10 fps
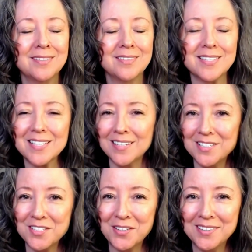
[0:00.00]
Let's get
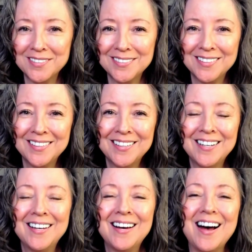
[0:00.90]
into it.
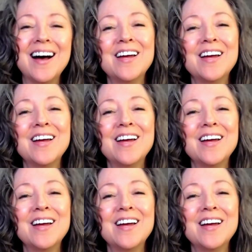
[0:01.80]
Hi,